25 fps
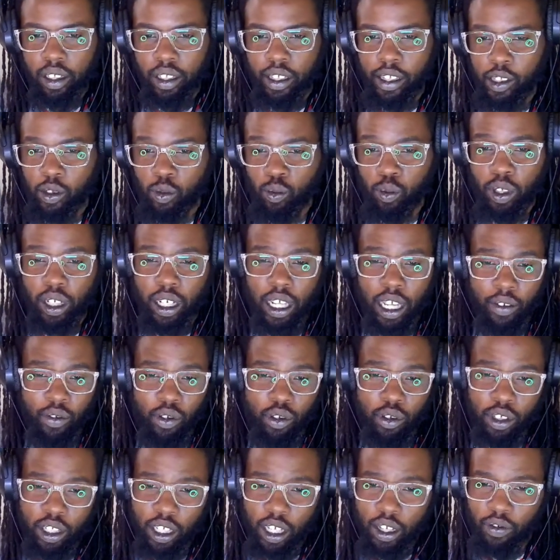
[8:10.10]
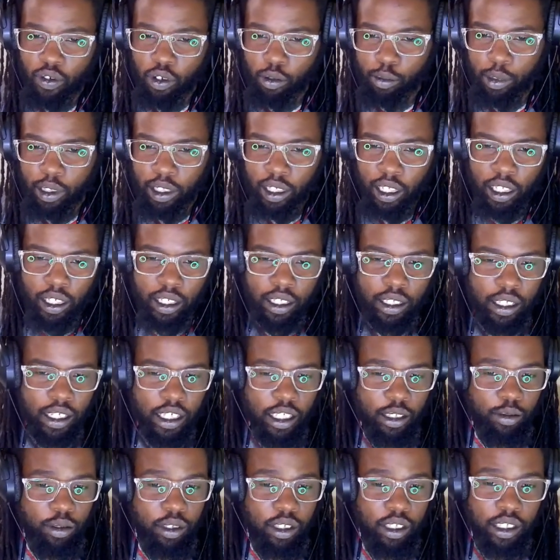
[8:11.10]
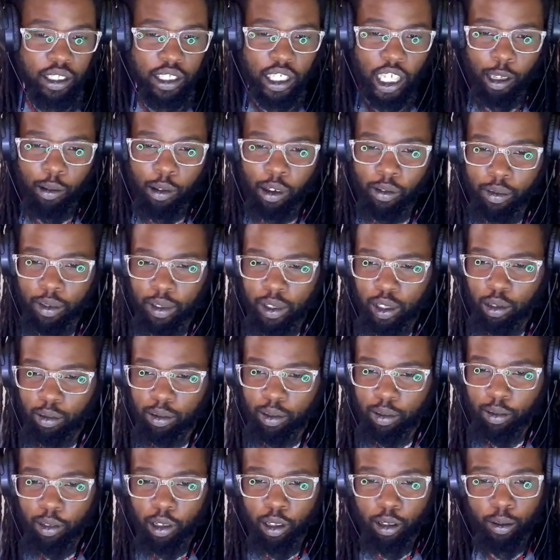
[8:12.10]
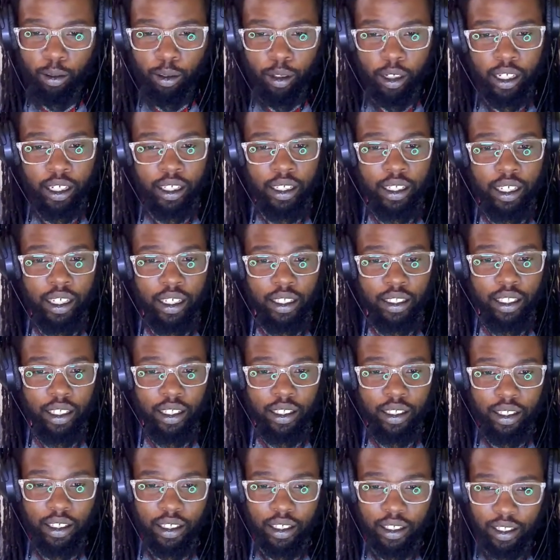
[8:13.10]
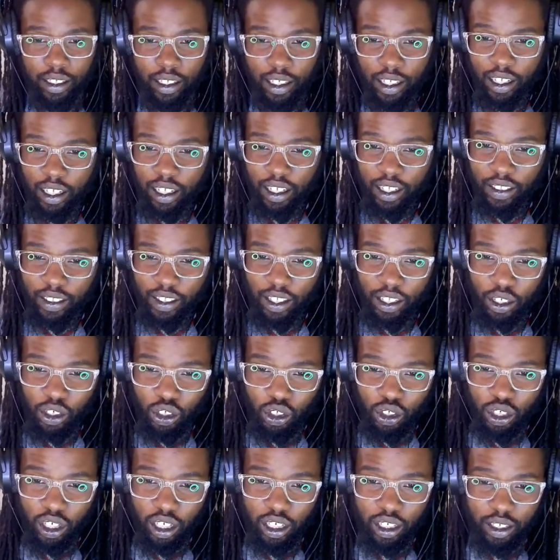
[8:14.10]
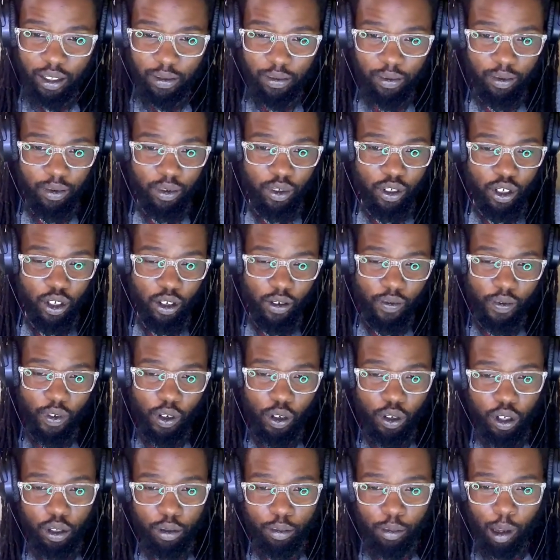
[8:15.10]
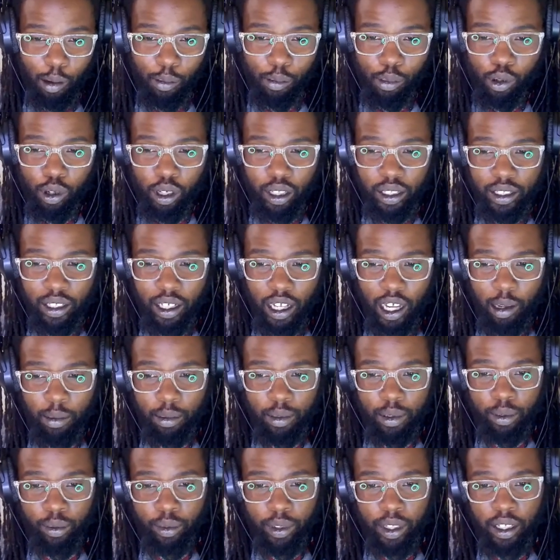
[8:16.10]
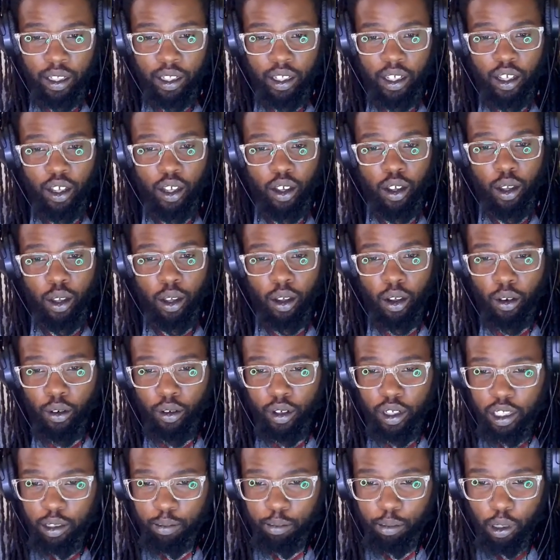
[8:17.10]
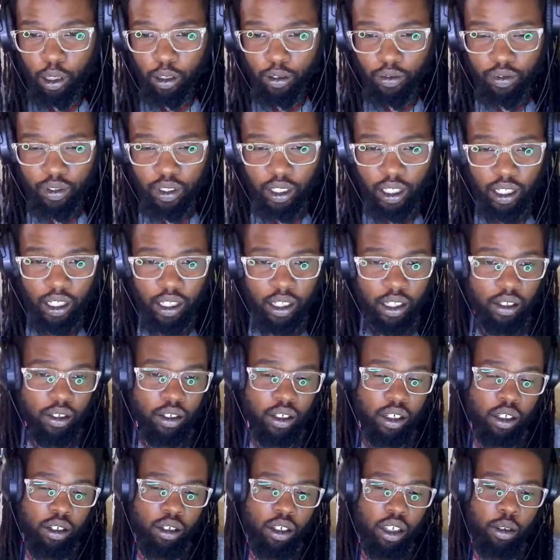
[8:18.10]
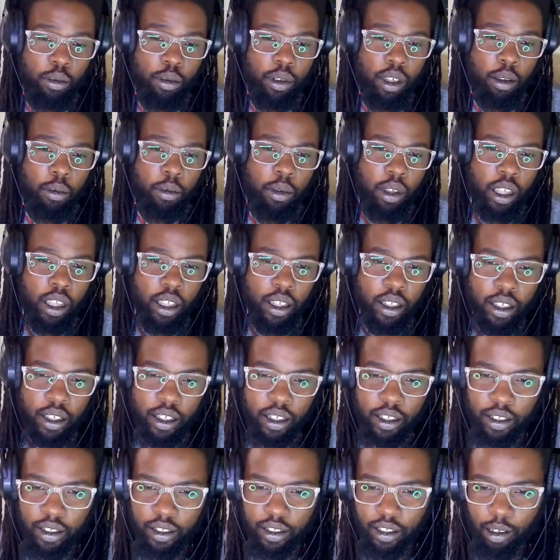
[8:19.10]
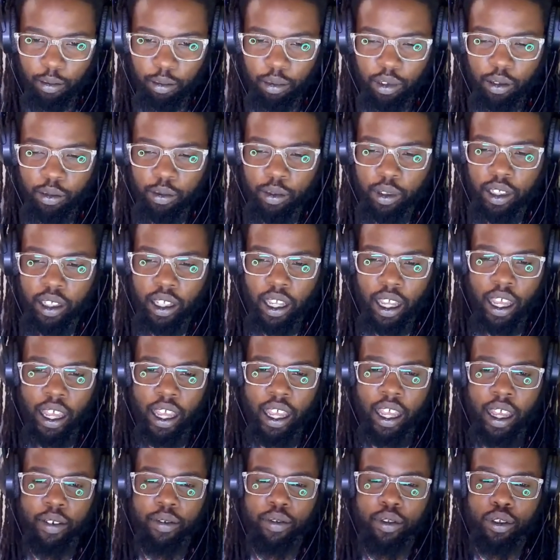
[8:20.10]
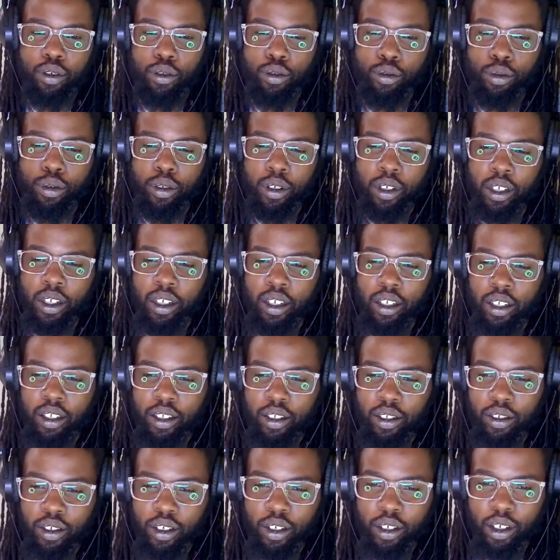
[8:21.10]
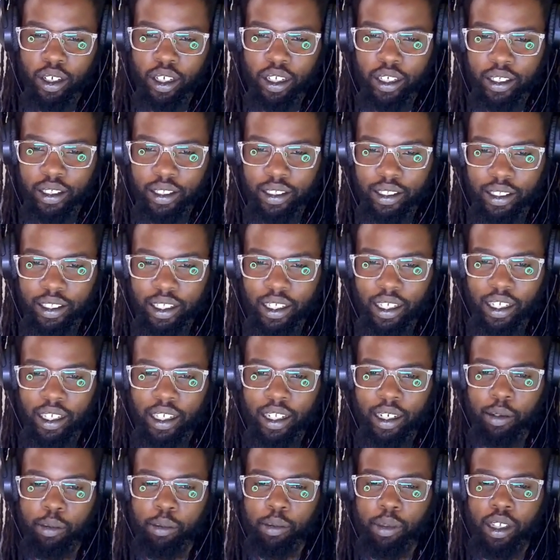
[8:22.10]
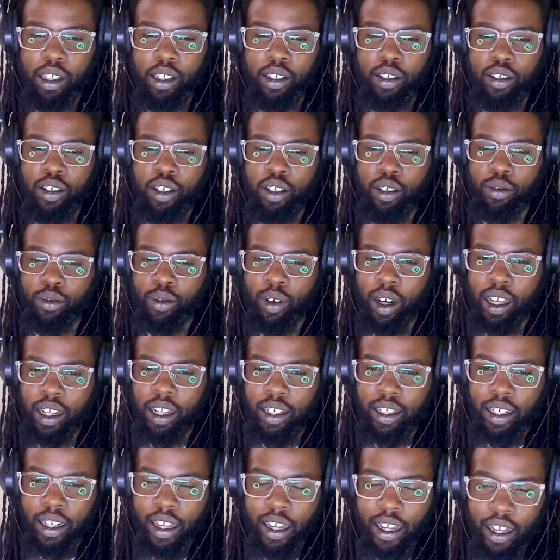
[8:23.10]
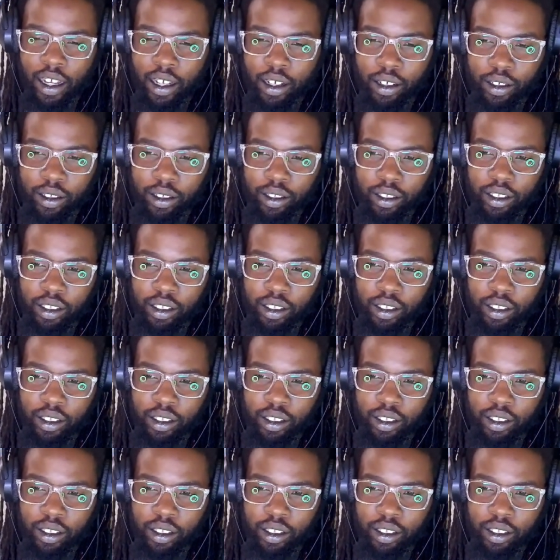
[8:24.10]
It's what have you done for me lately? Yes, we just came off of Super Bowl one. Yes, they just, you know, voted my boy top three on his birthday. You know, it's something we have to, you know, understand. And you know, right now,